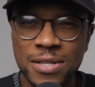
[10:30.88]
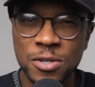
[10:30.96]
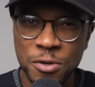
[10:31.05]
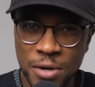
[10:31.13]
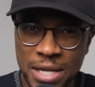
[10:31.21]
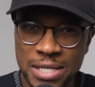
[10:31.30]
this
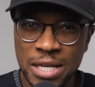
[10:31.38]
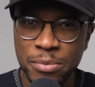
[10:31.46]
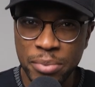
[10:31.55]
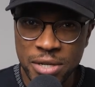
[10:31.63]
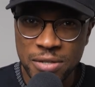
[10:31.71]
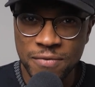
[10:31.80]
crazy
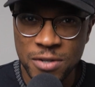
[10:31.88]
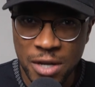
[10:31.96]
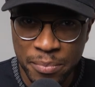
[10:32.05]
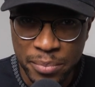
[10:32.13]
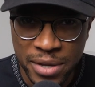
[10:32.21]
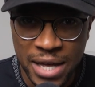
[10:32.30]
impressive
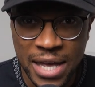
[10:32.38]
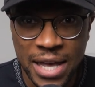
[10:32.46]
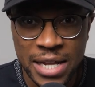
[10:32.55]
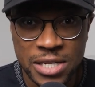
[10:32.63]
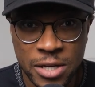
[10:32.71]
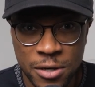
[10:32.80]
jump
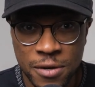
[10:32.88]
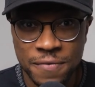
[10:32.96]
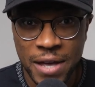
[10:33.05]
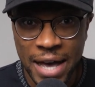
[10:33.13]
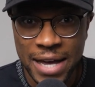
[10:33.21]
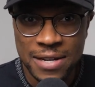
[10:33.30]
in generative
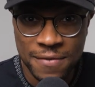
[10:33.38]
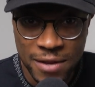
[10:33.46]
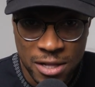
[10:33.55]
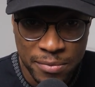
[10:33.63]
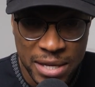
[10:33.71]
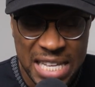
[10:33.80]
AI
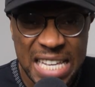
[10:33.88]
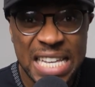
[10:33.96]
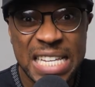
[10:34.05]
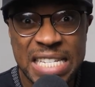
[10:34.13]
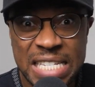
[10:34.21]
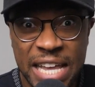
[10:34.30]
development
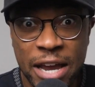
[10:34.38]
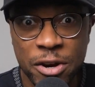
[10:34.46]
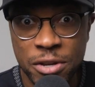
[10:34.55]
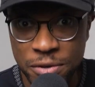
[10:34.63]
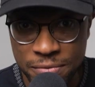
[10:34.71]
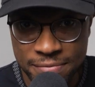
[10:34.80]
scare
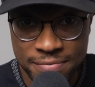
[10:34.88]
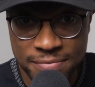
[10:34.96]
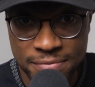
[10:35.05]
you?